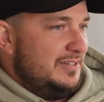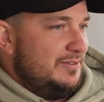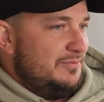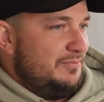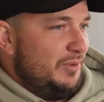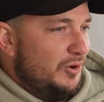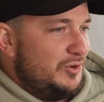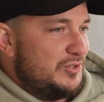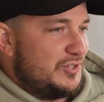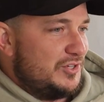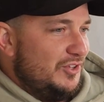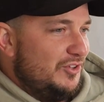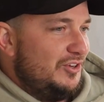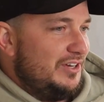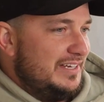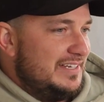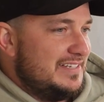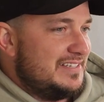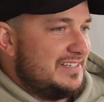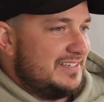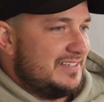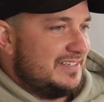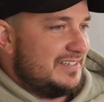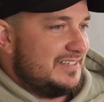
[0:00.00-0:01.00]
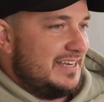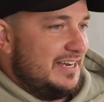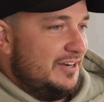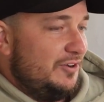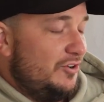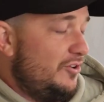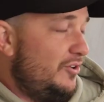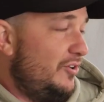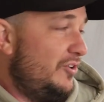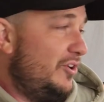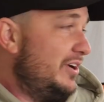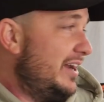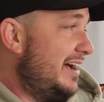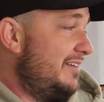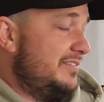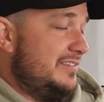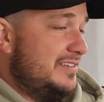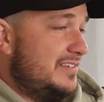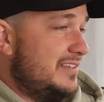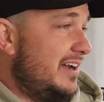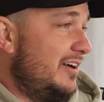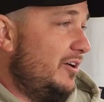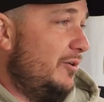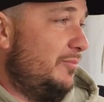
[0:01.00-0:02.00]
most clients, and I'd have to
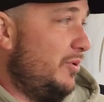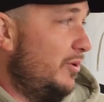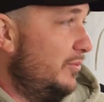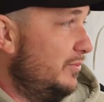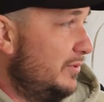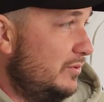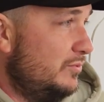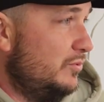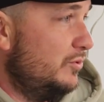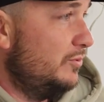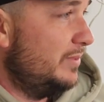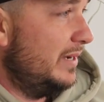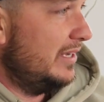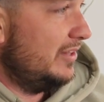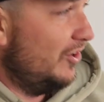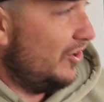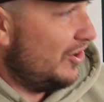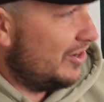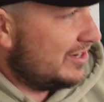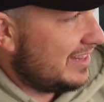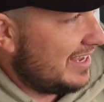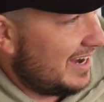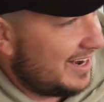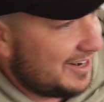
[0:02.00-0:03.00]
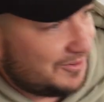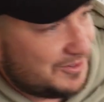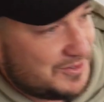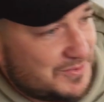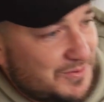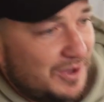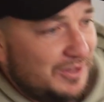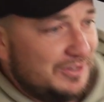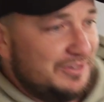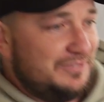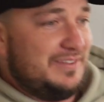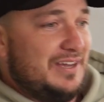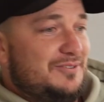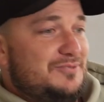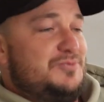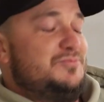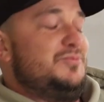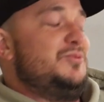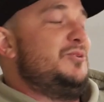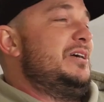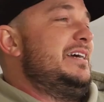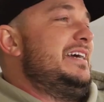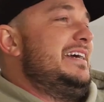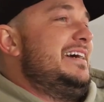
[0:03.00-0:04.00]
say I probably would be like that as well if that was
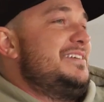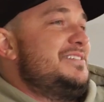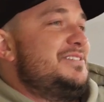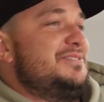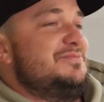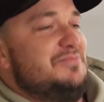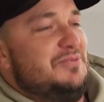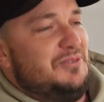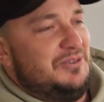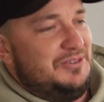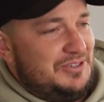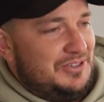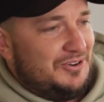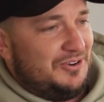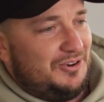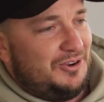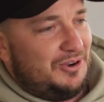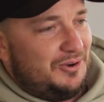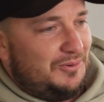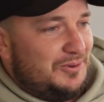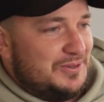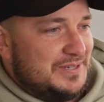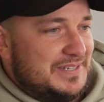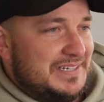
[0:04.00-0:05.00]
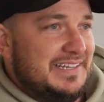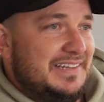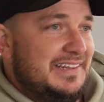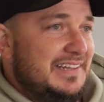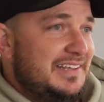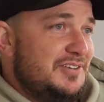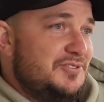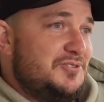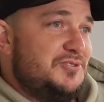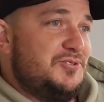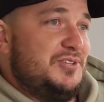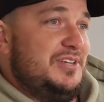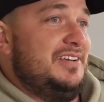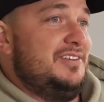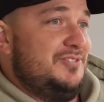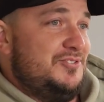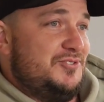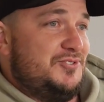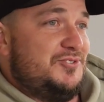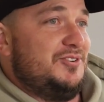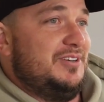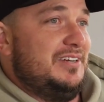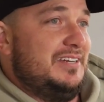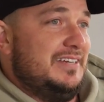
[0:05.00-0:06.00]
my house and I wasn't in the
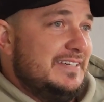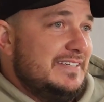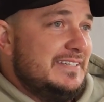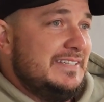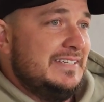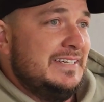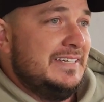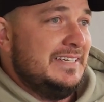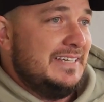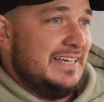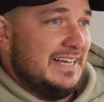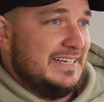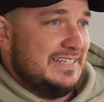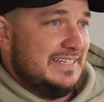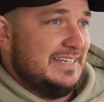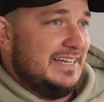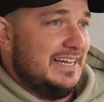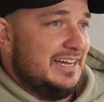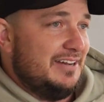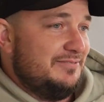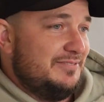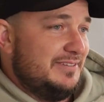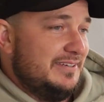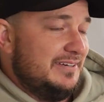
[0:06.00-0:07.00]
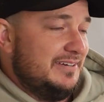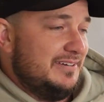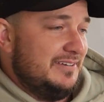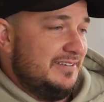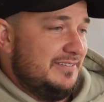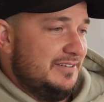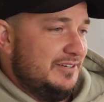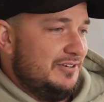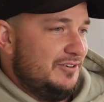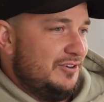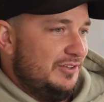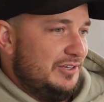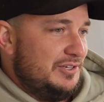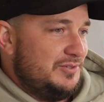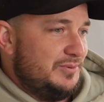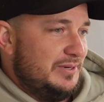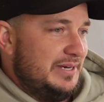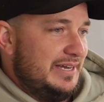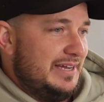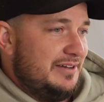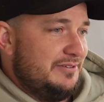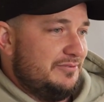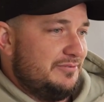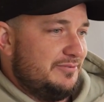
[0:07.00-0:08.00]
industry and didn't have the knowledge we
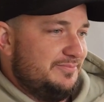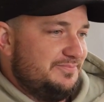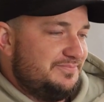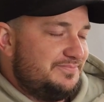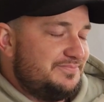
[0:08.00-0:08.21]
have.